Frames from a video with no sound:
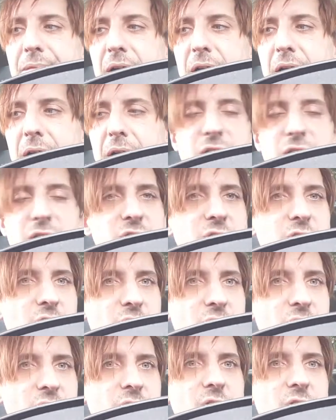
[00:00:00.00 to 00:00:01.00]
Because you
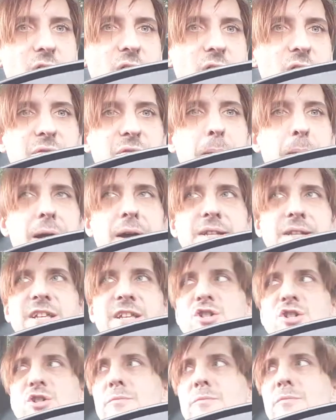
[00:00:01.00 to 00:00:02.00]
can't have a bad session with